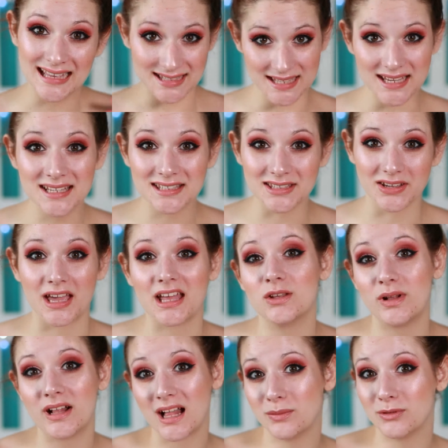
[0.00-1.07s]
Sziasztok
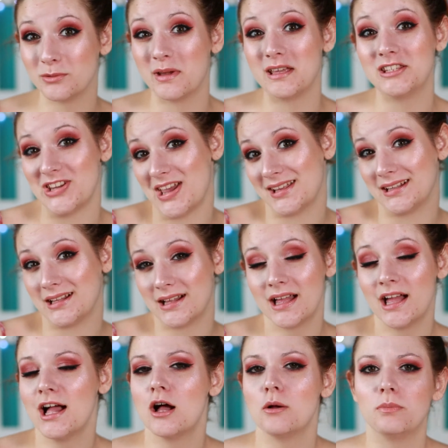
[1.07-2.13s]
and welcome to my channel.
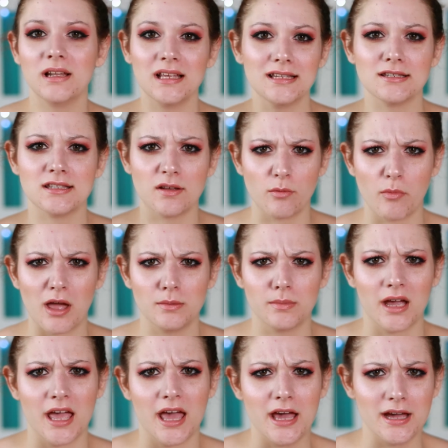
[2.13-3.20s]
Please never mind
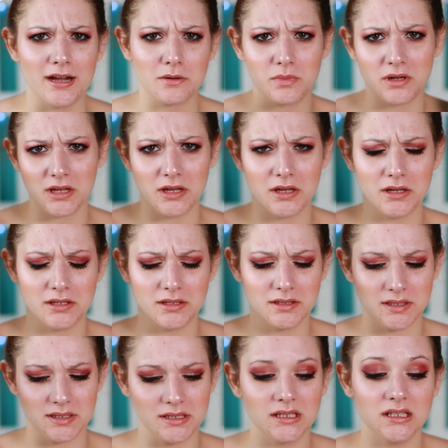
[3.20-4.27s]
my hair
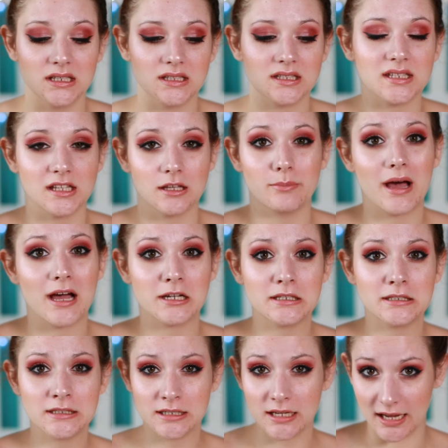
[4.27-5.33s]
because it's in a
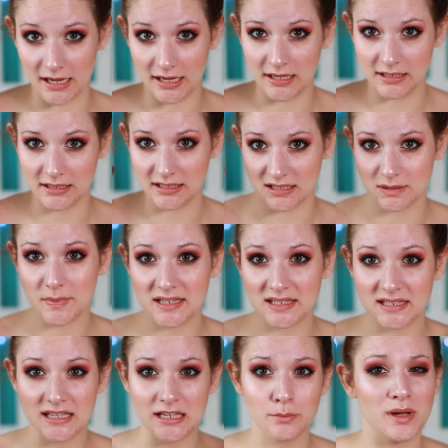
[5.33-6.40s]
bun and it's
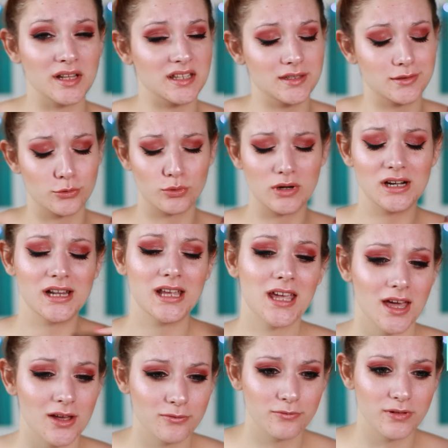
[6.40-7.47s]
messy, but it's really
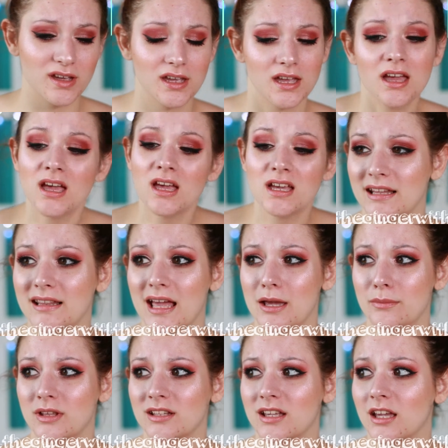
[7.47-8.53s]
comfy and
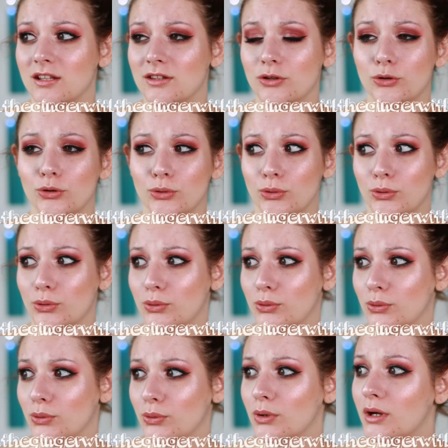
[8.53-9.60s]
I'm not going to
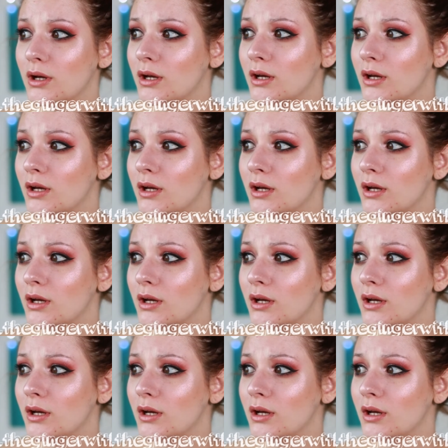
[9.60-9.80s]
go